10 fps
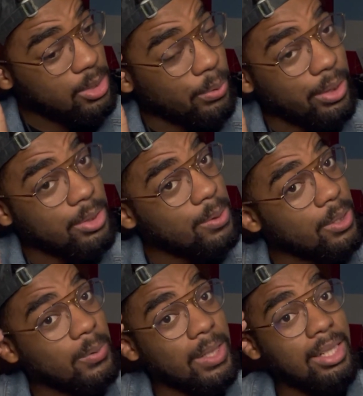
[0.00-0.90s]

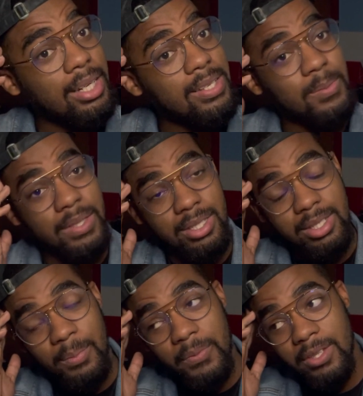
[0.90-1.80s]
2021 has been
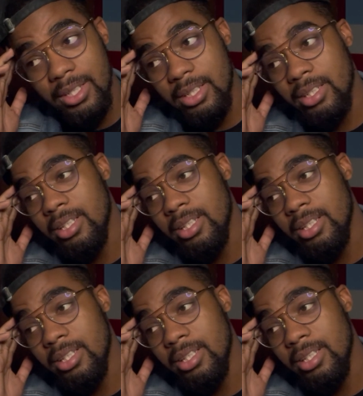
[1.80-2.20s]
something.